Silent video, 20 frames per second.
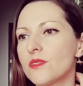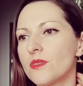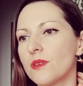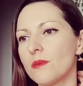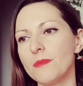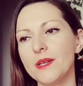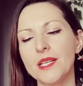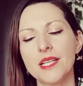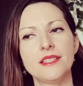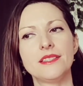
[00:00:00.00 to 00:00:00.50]

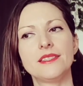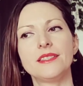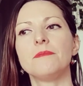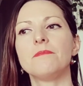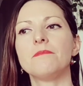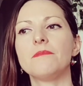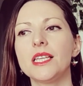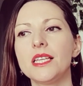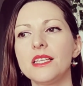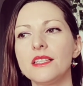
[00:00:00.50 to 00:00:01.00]
Somebody
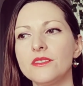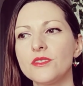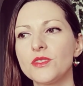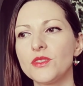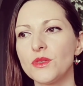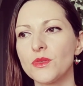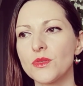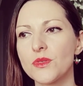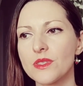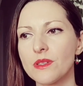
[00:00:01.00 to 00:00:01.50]
demeaned
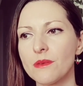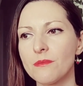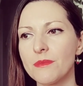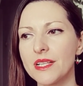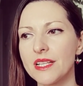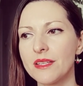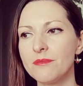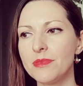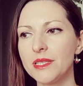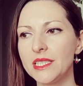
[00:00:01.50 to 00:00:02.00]
you,
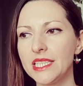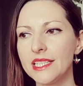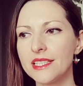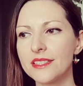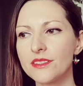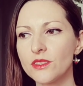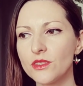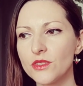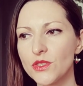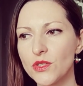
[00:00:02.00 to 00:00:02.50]
somebody
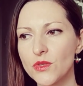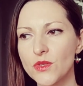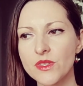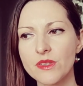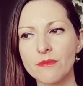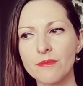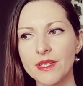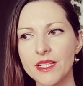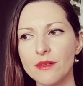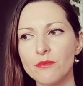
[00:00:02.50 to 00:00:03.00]
belittled you,
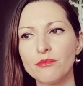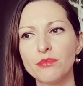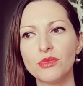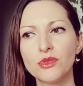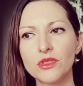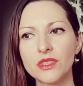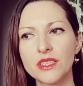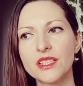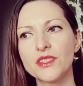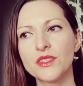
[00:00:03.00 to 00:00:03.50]
somebody
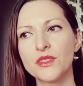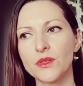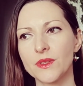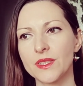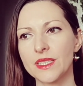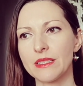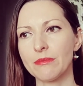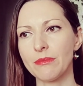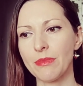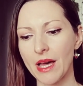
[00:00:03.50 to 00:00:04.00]
bullied you
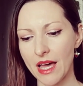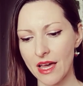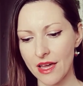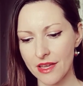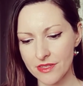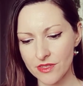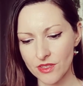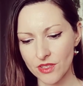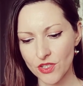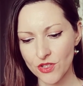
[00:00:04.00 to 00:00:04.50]
in the
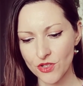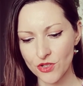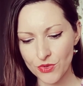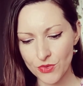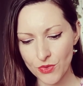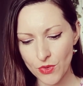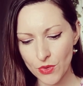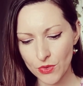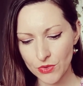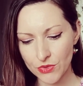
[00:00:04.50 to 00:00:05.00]
past,
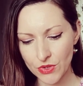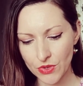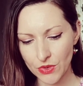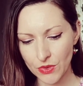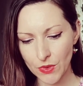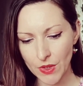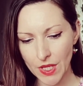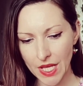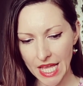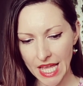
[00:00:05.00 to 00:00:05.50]
controlled
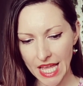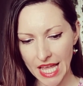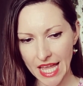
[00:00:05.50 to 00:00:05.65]
you,